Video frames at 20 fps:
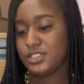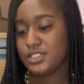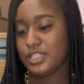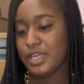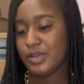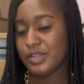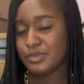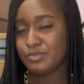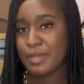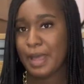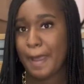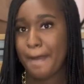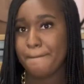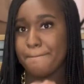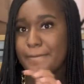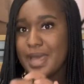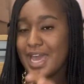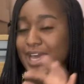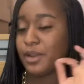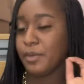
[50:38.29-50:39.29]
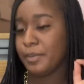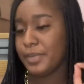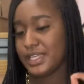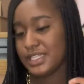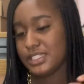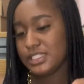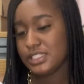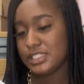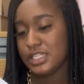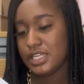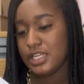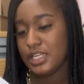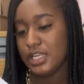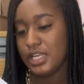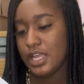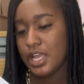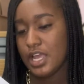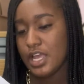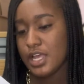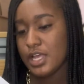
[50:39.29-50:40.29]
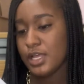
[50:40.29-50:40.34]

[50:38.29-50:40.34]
that was my battle bestie.